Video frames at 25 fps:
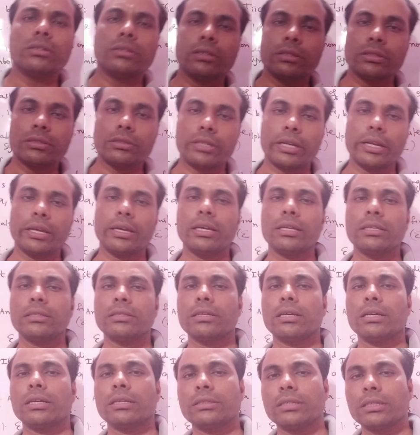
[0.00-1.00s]
So string is
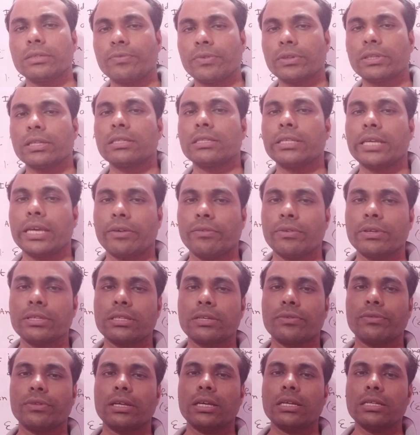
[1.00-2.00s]
just for the
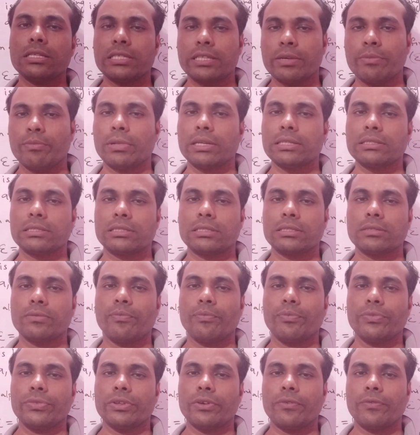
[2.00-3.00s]
sequence of the symbols.